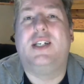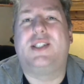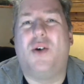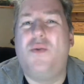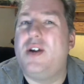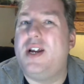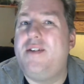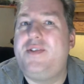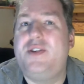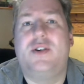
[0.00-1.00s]
So
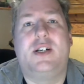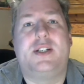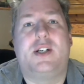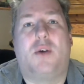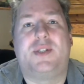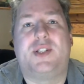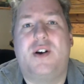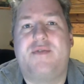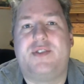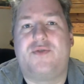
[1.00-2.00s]
if you're an
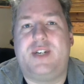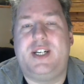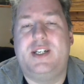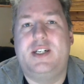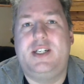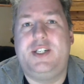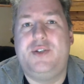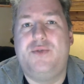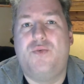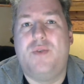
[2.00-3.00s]
observant reader,
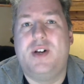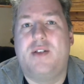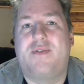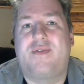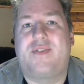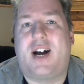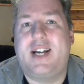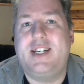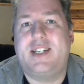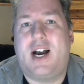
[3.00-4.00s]
you will
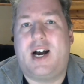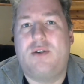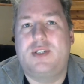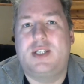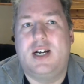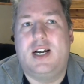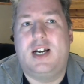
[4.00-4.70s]
find out